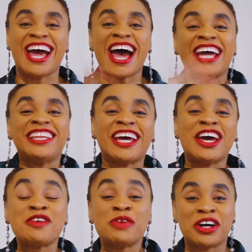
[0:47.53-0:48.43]
Hi
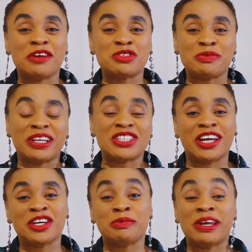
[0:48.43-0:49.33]
there, welcome to my
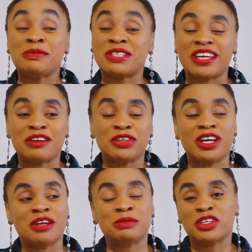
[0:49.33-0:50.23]
channel. My name is
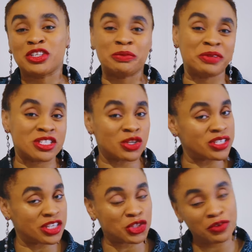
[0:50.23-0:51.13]
Stephanie and I'm a London-based
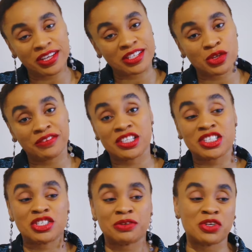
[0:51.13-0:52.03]
content creator. If this
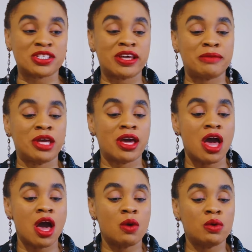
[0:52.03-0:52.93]
is your first time here,
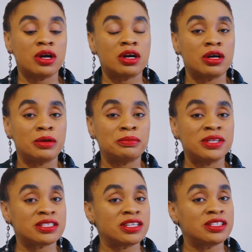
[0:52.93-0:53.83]
welcome.
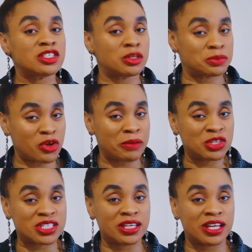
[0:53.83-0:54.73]
Please click the subscribe
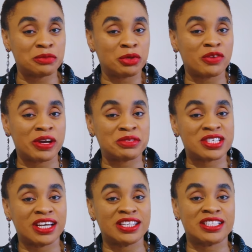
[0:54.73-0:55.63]
button and the bell right
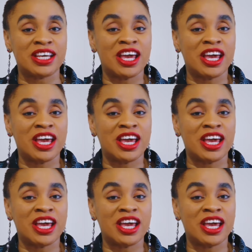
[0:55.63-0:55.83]
beside it.